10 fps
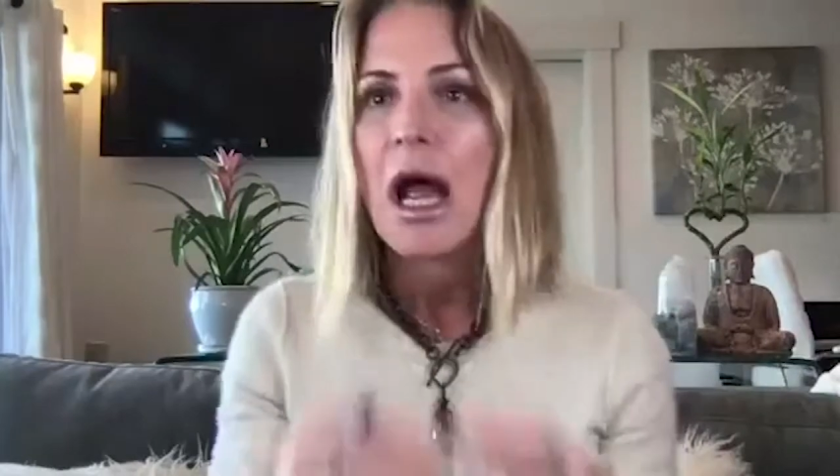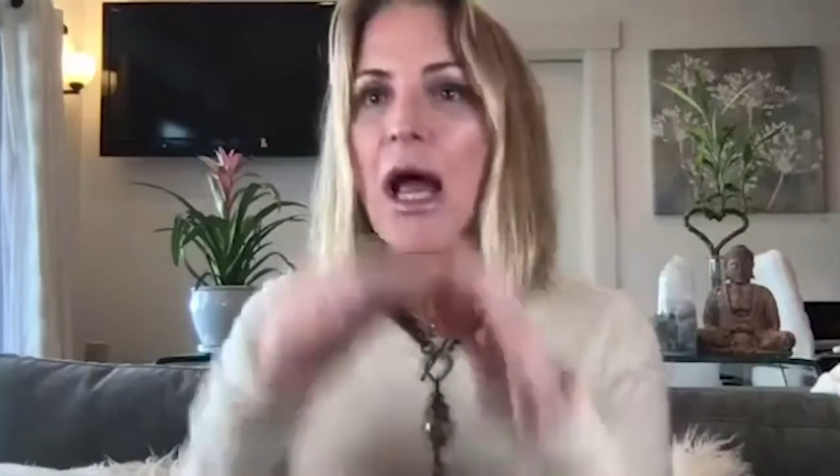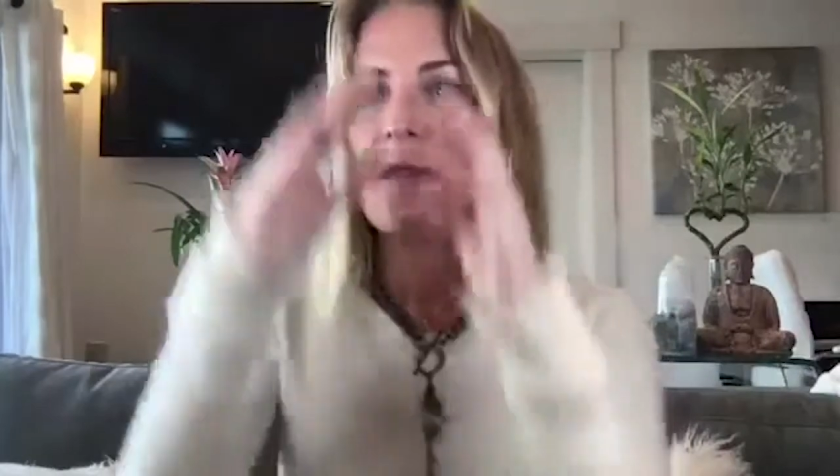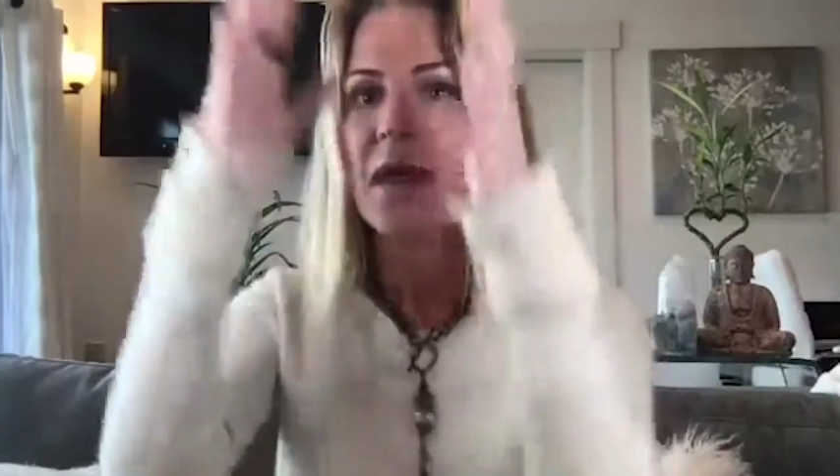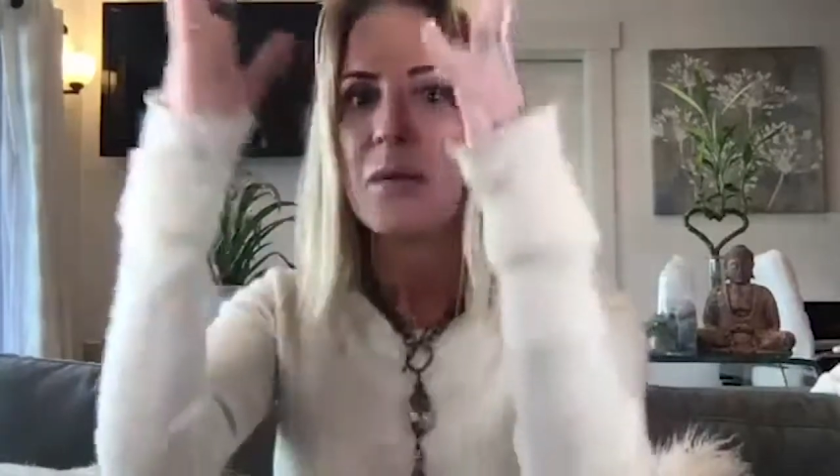
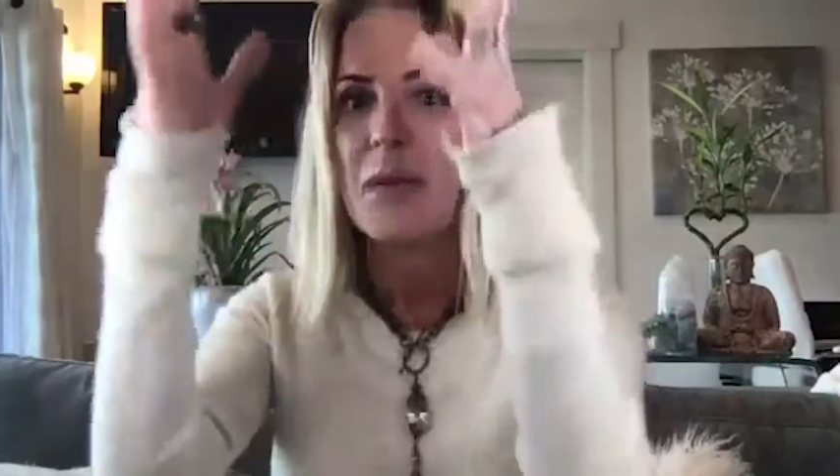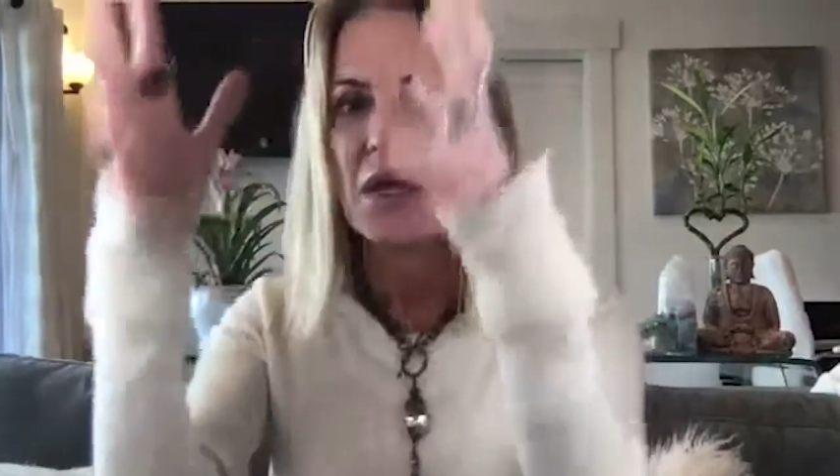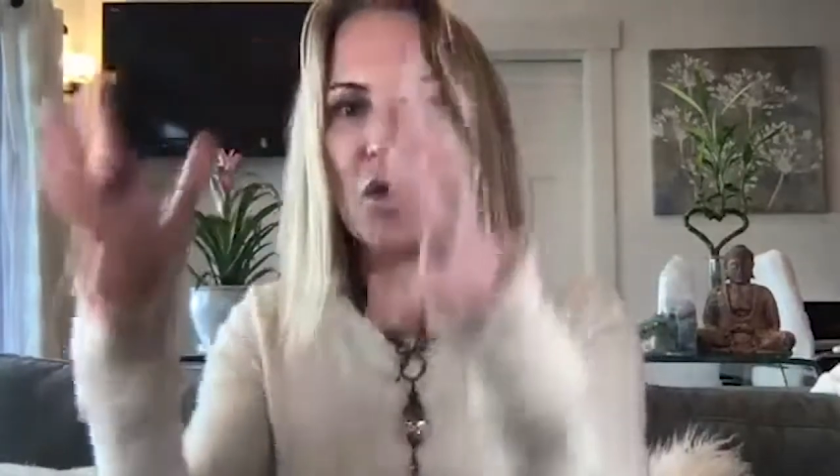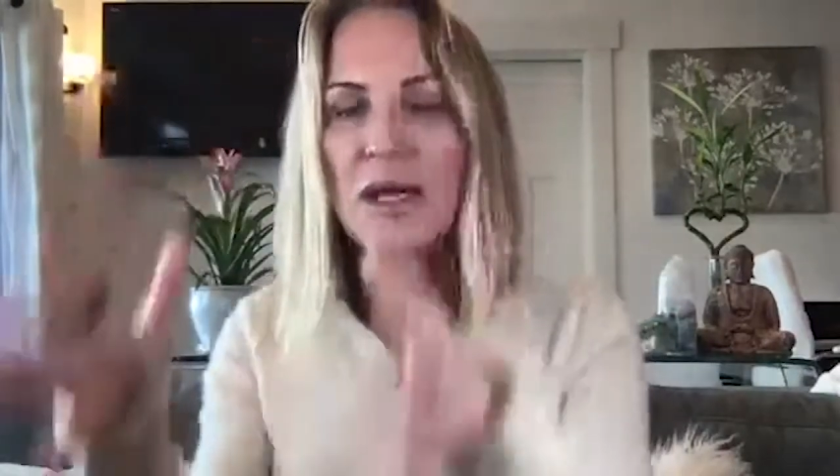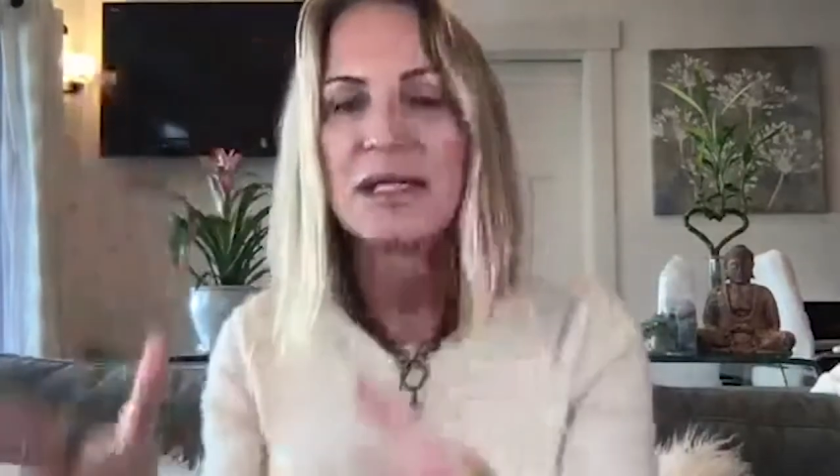And then
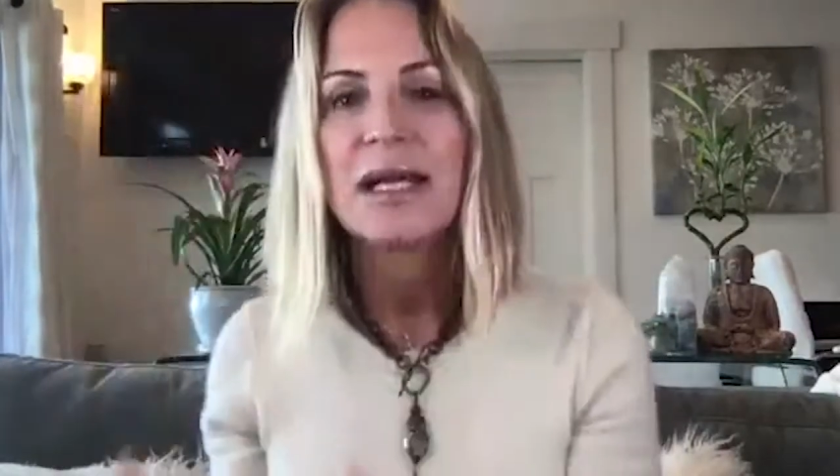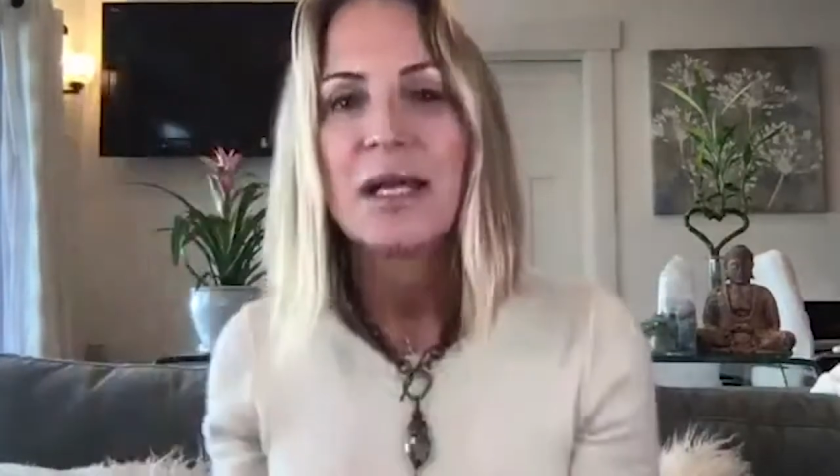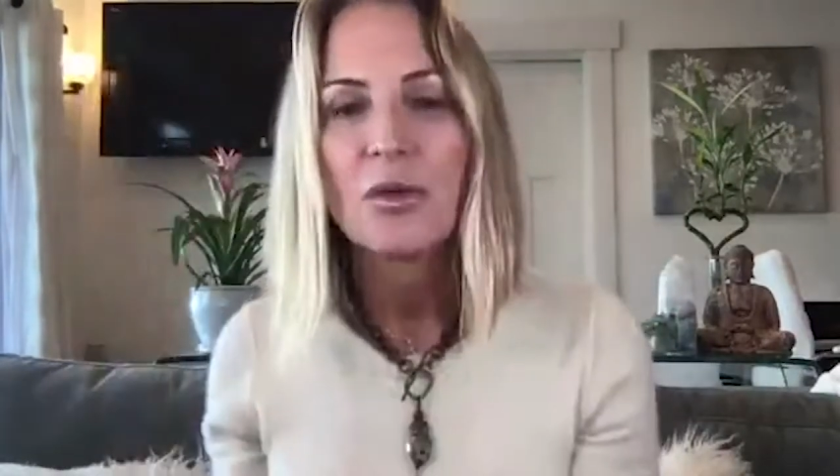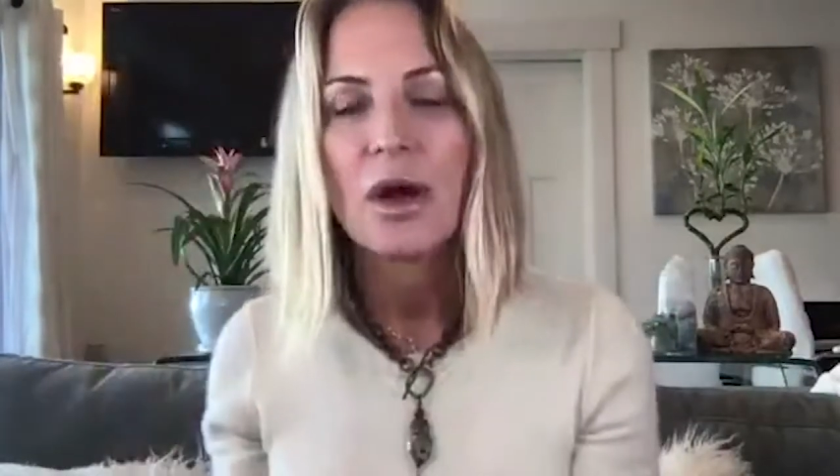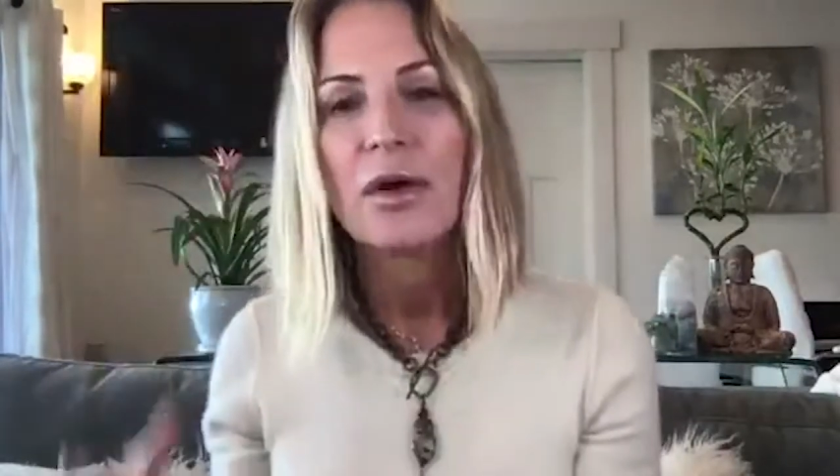make your
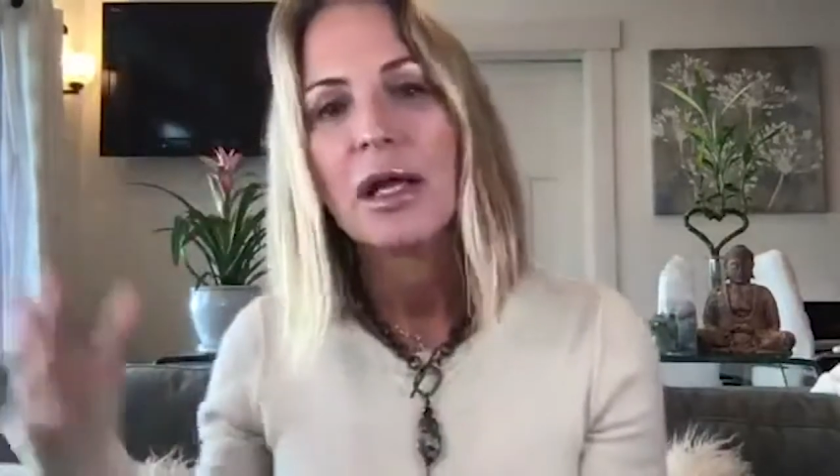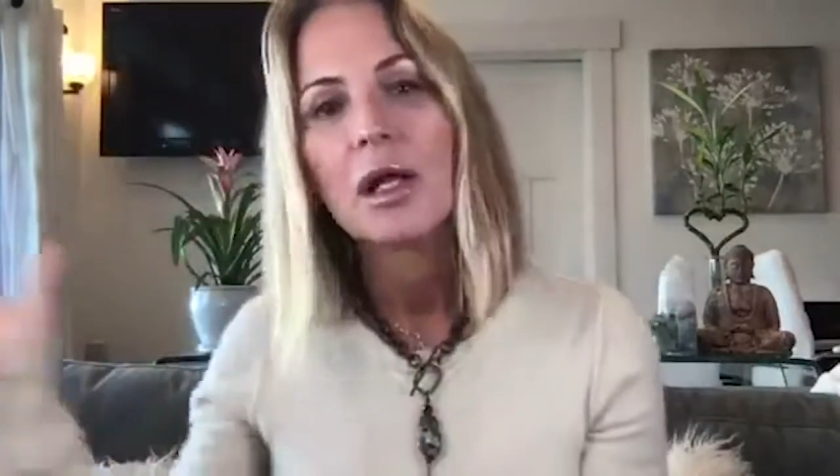itinerary,